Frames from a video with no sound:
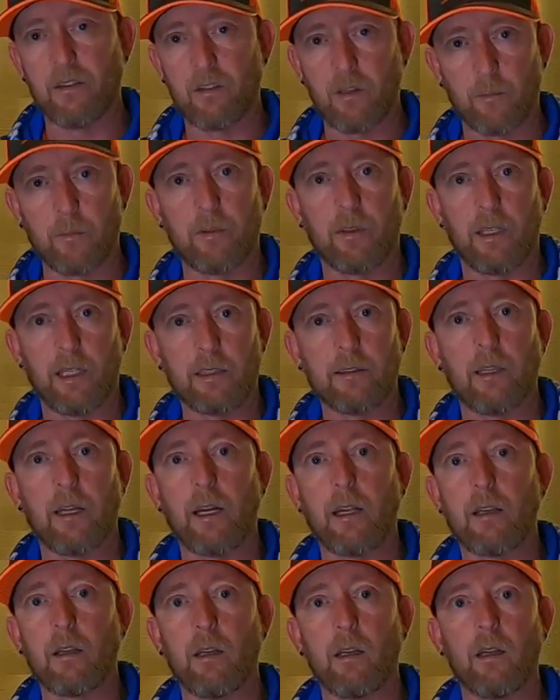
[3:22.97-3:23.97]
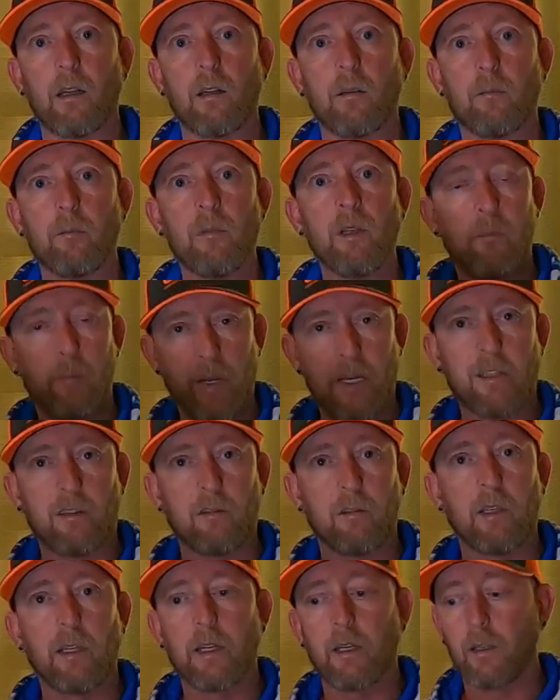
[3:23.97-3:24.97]
something like that, base
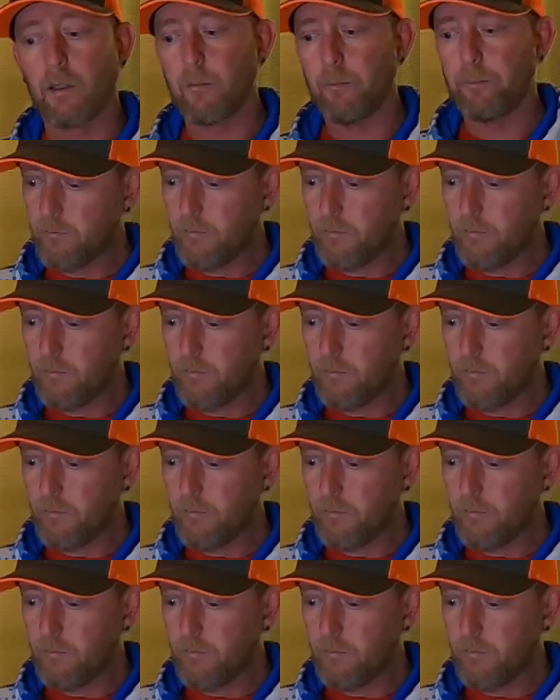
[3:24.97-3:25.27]
layer.